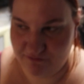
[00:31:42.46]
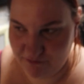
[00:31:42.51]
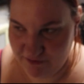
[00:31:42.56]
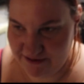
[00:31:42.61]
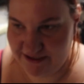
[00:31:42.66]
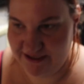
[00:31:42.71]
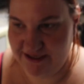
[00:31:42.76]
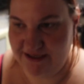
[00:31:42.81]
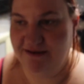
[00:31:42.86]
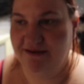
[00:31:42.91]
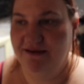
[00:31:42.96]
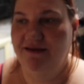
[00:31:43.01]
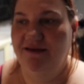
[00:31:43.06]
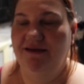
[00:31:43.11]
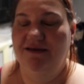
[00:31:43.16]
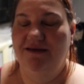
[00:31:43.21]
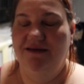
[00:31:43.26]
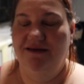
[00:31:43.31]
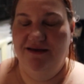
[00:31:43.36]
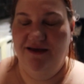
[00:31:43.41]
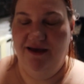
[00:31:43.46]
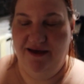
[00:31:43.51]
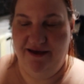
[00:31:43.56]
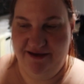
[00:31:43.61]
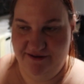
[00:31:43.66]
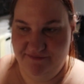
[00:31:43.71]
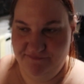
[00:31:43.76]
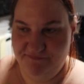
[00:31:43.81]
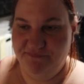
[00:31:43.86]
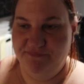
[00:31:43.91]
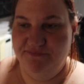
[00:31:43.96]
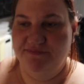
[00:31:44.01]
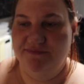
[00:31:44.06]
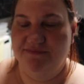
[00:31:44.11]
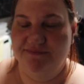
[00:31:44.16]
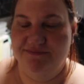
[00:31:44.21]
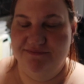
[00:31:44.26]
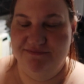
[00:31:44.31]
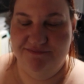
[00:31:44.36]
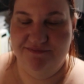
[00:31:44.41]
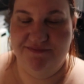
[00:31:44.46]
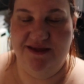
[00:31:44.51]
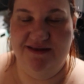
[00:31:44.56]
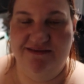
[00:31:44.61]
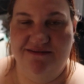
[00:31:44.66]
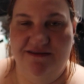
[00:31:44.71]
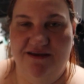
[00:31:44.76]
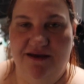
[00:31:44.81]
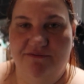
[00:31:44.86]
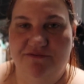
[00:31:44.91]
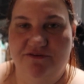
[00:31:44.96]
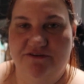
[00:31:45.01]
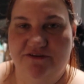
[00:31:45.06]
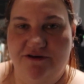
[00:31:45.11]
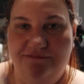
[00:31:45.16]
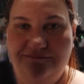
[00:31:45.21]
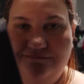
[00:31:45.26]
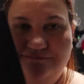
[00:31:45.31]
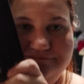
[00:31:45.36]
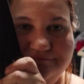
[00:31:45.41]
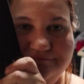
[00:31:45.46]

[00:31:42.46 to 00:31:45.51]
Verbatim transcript: of reading um, and stuff, so.